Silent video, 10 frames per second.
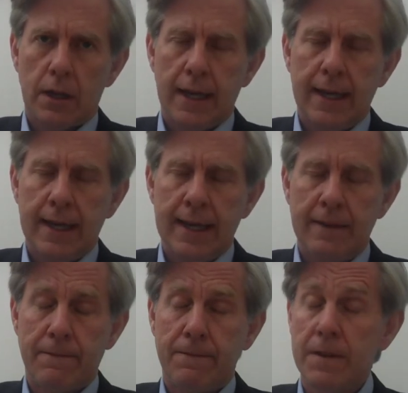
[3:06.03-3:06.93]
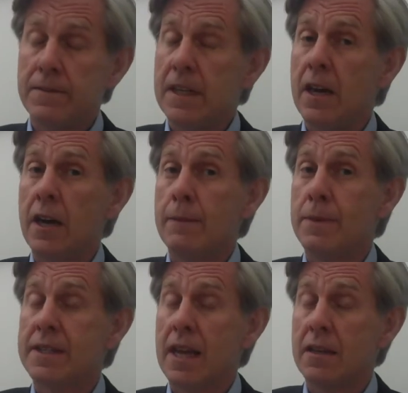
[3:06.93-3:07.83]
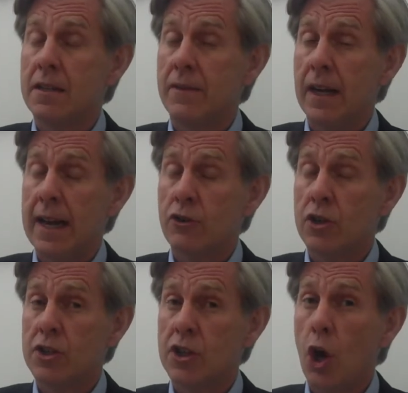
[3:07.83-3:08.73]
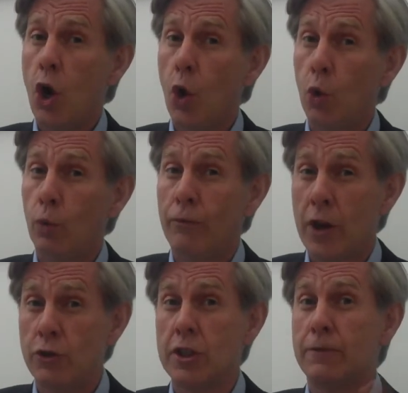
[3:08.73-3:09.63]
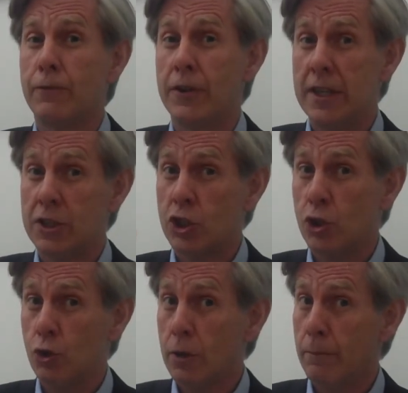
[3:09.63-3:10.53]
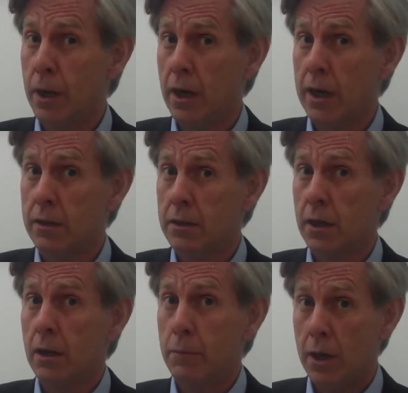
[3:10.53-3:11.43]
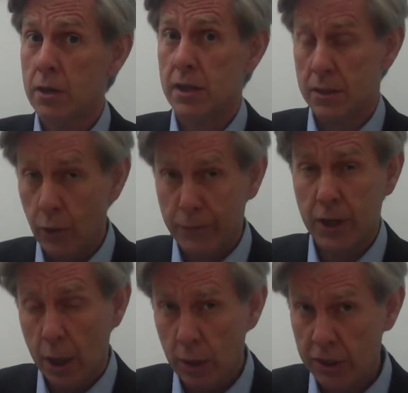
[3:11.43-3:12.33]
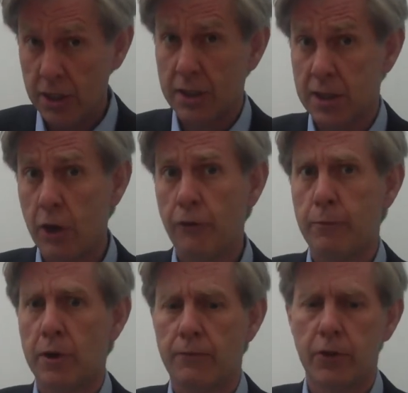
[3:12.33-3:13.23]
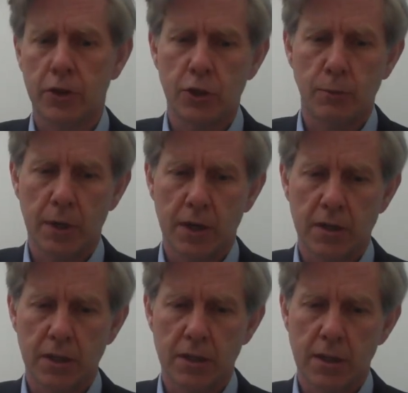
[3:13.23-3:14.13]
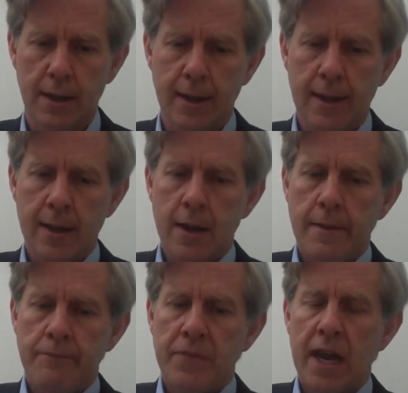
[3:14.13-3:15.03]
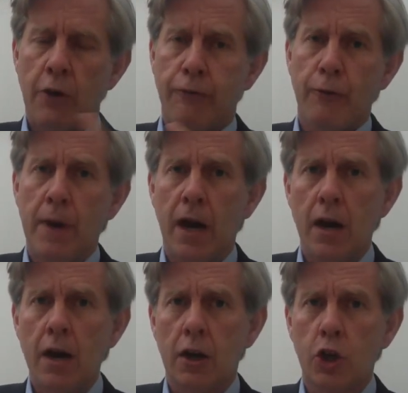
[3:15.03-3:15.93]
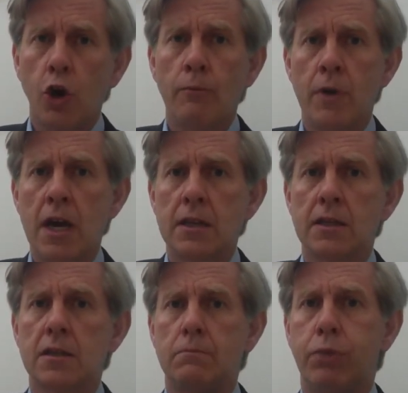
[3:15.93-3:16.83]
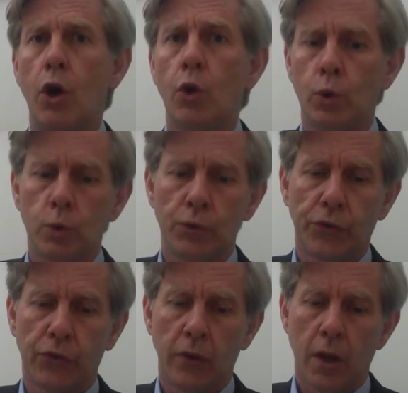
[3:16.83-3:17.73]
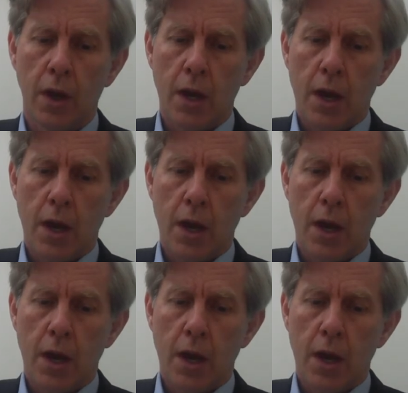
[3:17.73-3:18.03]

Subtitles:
Clearly 59% of the electorate as a whole voted for these 2 combined parties, not for the coalition itself, but for the 2 parties. Now, from our Comres polls,